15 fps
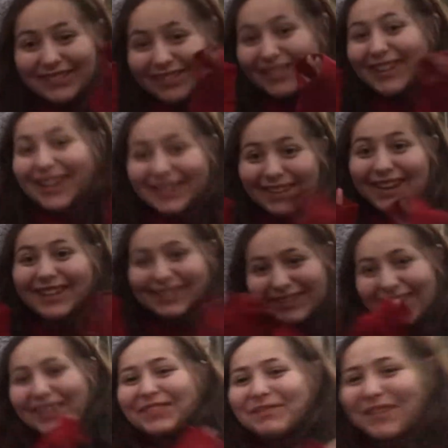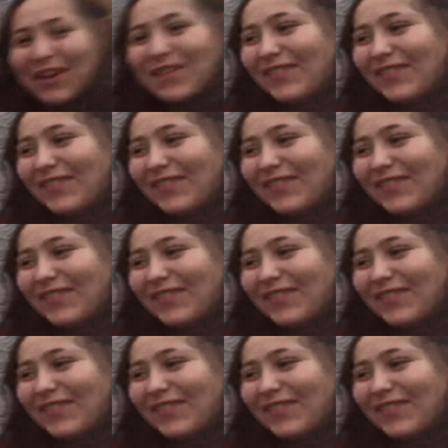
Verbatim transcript: 10 out of 10, baby.